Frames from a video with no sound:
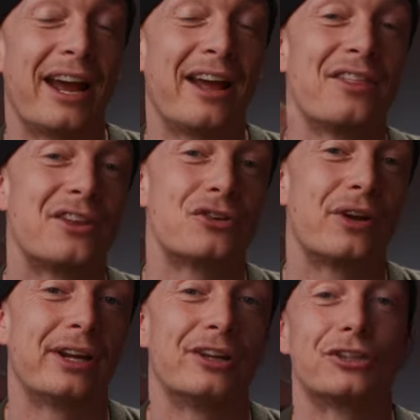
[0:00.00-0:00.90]
and the
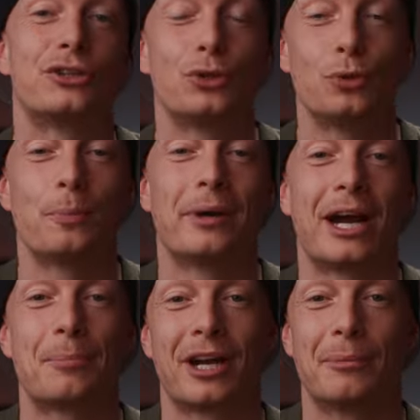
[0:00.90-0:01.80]
trailer to my
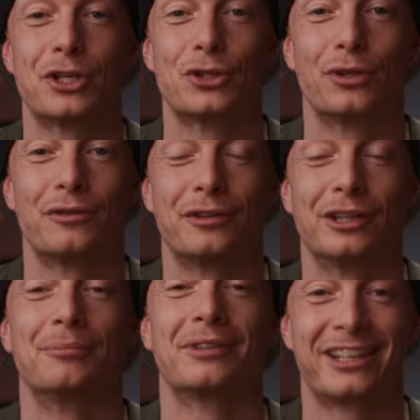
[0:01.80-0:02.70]
upcoming short
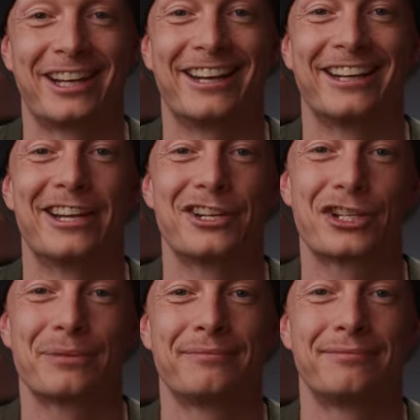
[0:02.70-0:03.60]
film Cutting Edge.